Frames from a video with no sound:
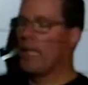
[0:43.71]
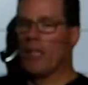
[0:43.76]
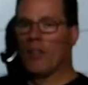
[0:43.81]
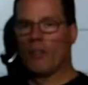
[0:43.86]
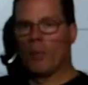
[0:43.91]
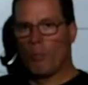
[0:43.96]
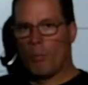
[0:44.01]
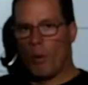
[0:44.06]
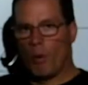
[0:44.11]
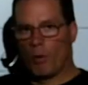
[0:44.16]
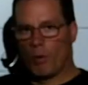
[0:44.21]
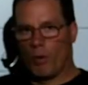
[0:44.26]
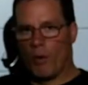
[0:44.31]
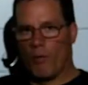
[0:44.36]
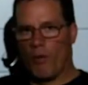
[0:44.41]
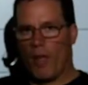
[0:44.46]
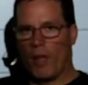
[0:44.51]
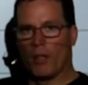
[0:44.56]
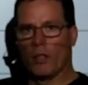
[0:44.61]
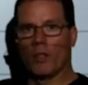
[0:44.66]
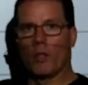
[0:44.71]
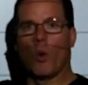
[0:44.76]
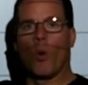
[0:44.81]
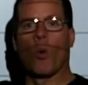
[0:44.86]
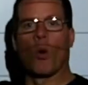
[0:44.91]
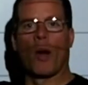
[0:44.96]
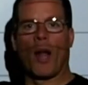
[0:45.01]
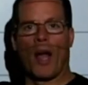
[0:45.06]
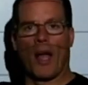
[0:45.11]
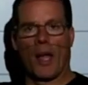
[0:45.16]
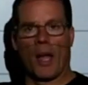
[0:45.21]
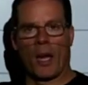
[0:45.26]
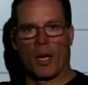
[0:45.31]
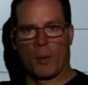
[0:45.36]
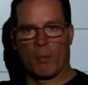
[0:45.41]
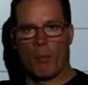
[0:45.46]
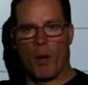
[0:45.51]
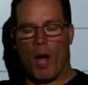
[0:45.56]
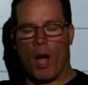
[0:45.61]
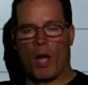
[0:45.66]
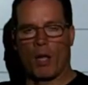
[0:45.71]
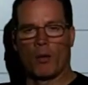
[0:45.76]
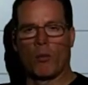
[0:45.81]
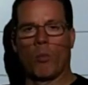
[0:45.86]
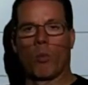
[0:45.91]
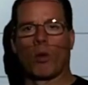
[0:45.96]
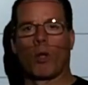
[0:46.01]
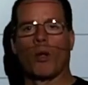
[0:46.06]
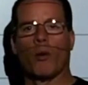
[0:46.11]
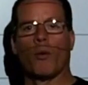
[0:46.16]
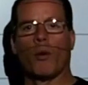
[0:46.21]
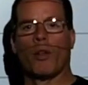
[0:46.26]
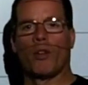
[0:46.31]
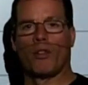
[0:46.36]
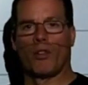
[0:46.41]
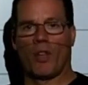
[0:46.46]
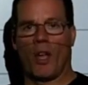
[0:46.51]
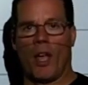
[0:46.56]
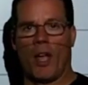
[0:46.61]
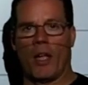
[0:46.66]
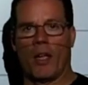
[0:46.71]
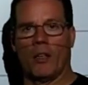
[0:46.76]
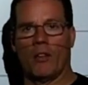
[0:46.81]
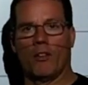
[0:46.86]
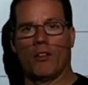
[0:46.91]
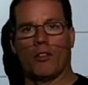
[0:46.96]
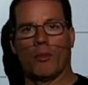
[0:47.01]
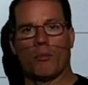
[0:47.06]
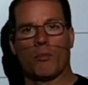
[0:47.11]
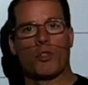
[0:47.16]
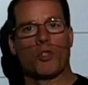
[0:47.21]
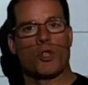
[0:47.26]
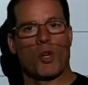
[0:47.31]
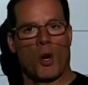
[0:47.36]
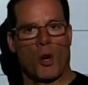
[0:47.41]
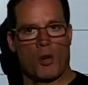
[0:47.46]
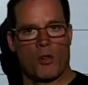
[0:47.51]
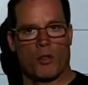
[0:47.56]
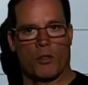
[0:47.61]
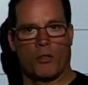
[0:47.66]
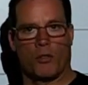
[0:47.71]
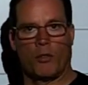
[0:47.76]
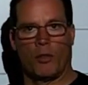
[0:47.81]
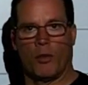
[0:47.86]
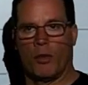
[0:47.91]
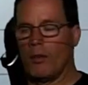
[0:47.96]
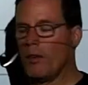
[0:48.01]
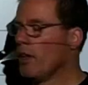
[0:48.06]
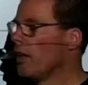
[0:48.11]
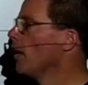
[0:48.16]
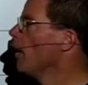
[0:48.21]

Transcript: is a polar covalent or an ionic bond, we're going to assign some charges to it.